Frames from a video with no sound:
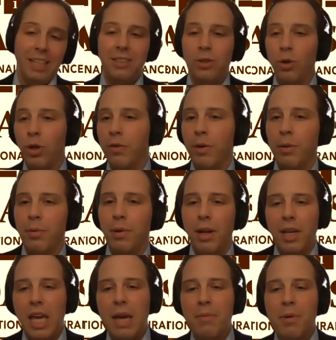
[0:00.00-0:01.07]
sort of
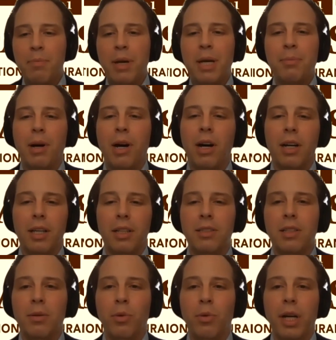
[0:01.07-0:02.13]
a game of ping pong in
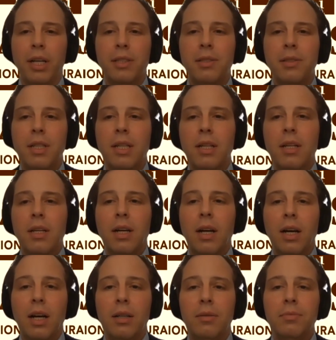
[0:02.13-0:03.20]
some ways.
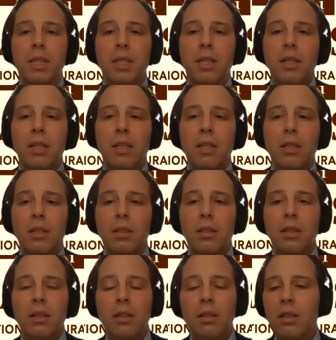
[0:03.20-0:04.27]
Can
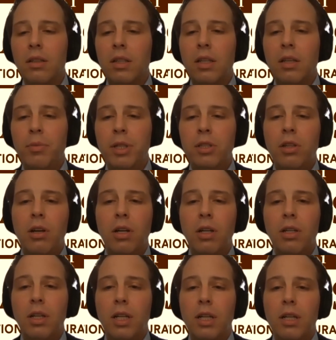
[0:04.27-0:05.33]
we
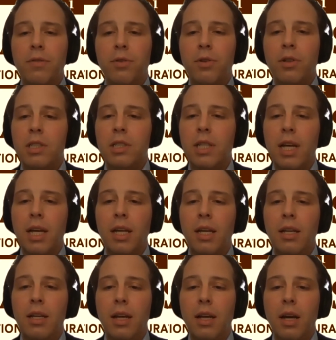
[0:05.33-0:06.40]
talk for a
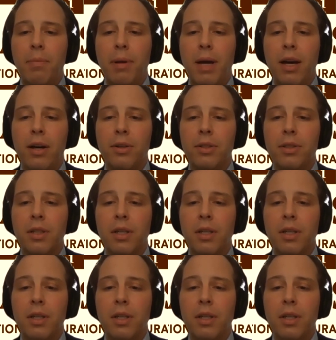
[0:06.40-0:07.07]
second about